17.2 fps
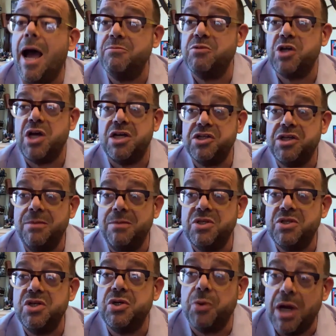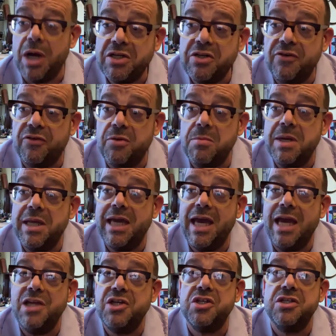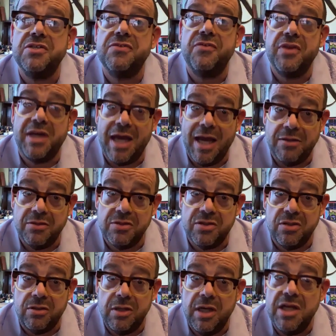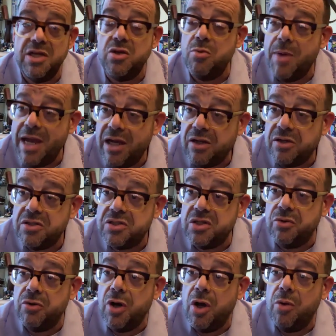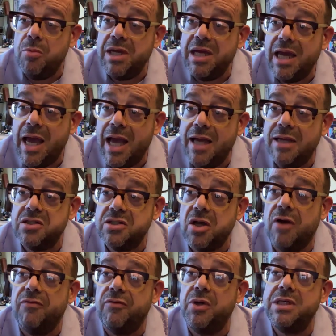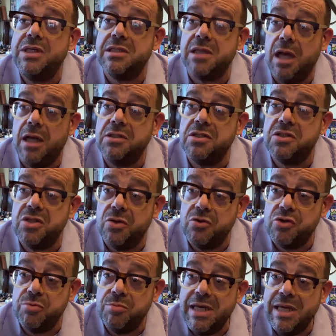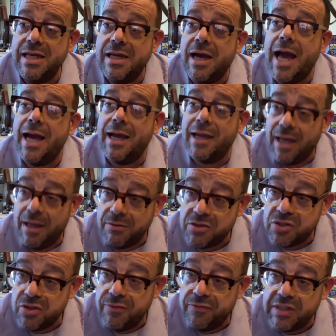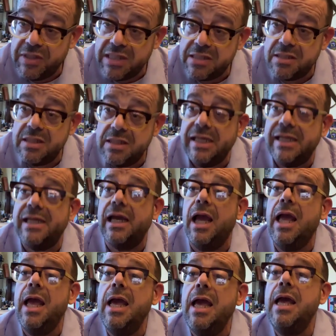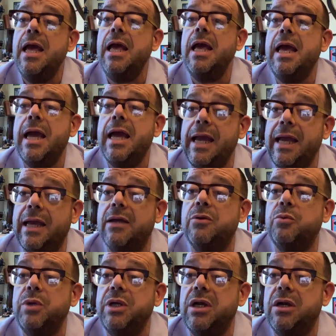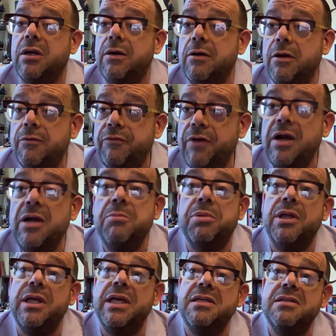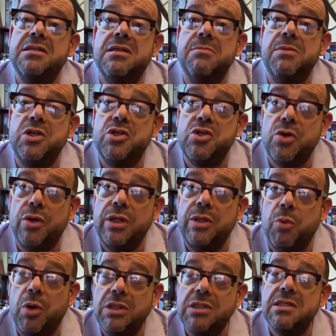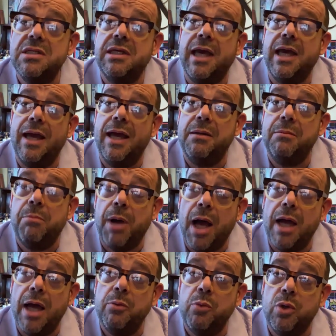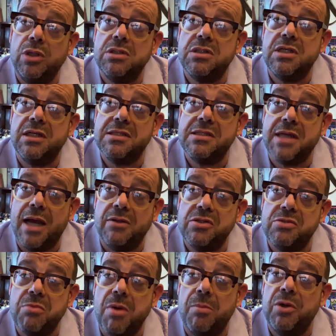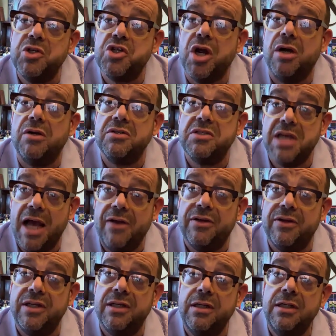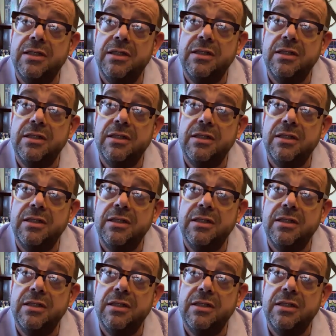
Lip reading: I'm Josh Gibson, Director of Communications for the Council, and you may also know me as our voice on social media at Council of DC. And we are very pleased to be joined once again by Ward 6 Councilmember Charles Allen.